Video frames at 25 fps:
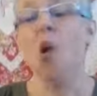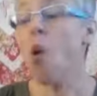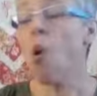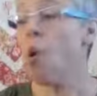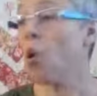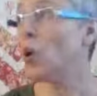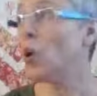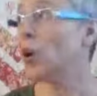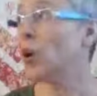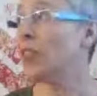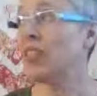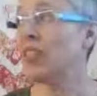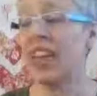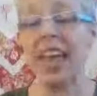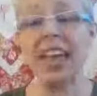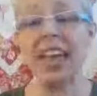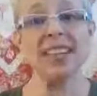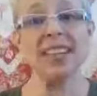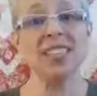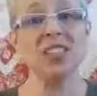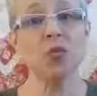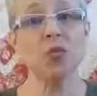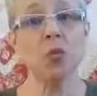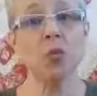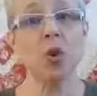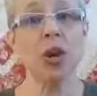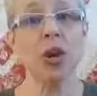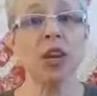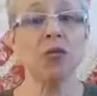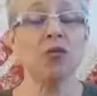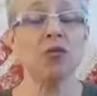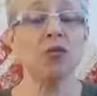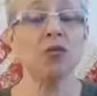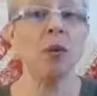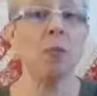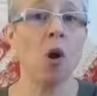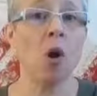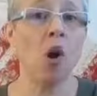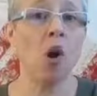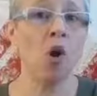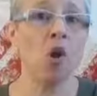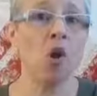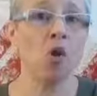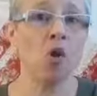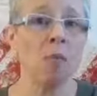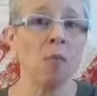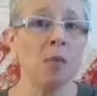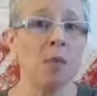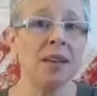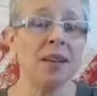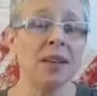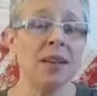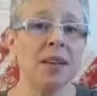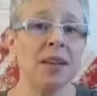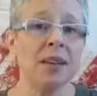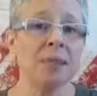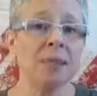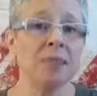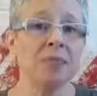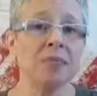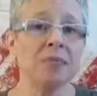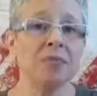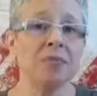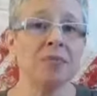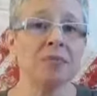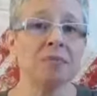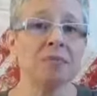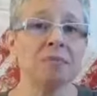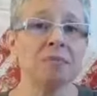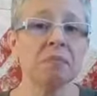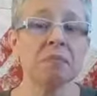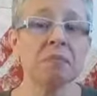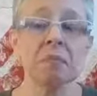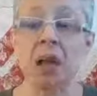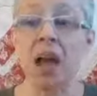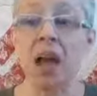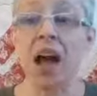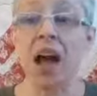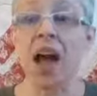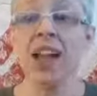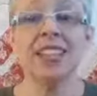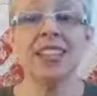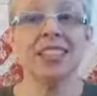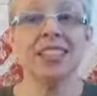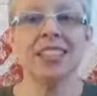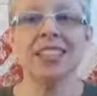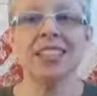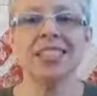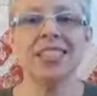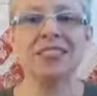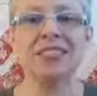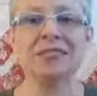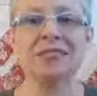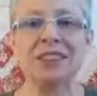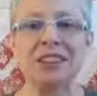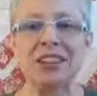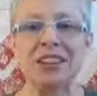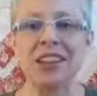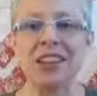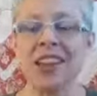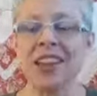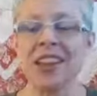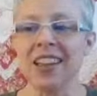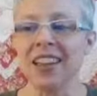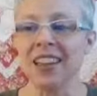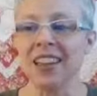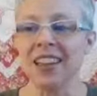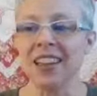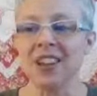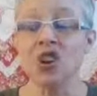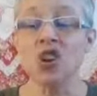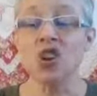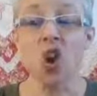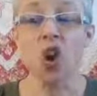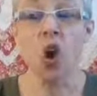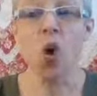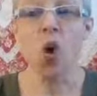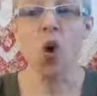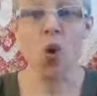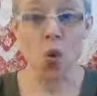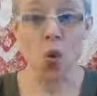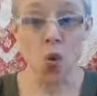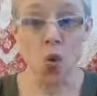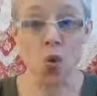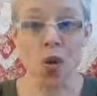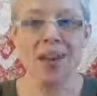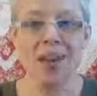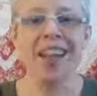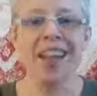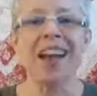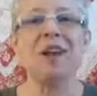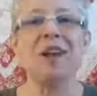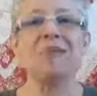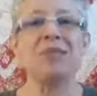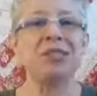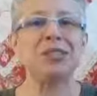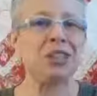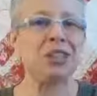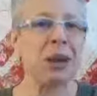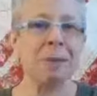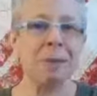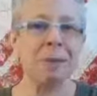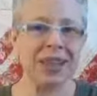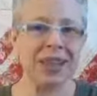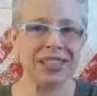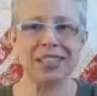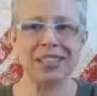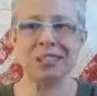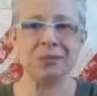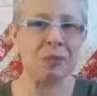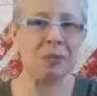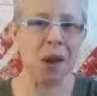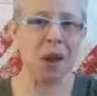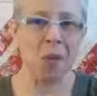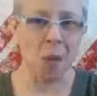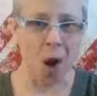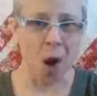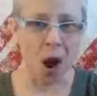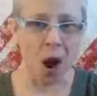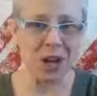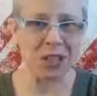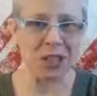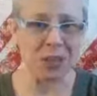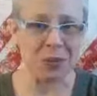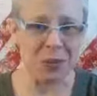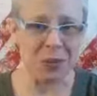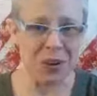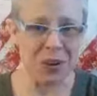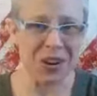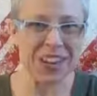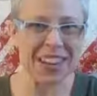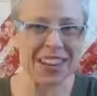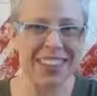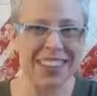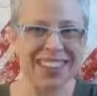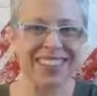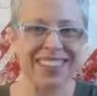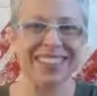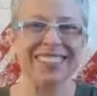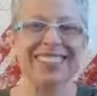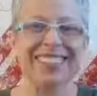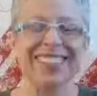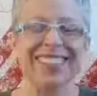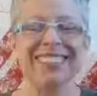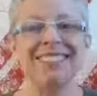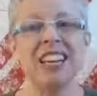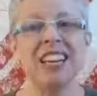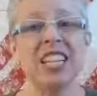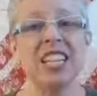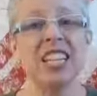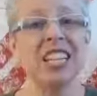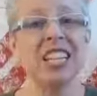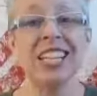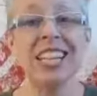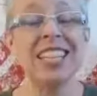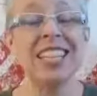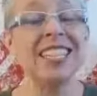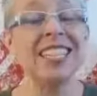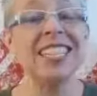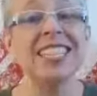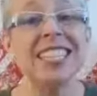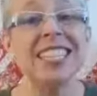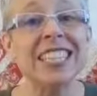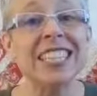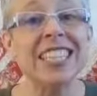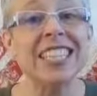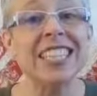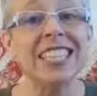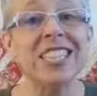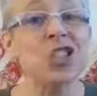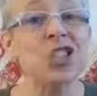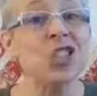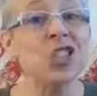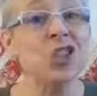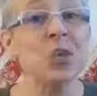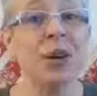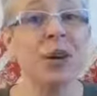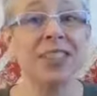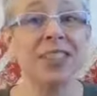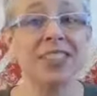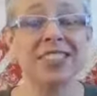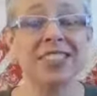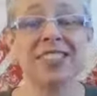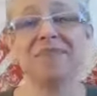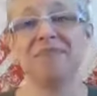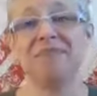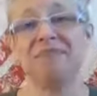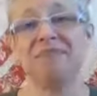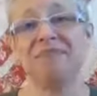Or in the case of working from home, I didn't even know how much I missed my walk to work until I didn't need to do it.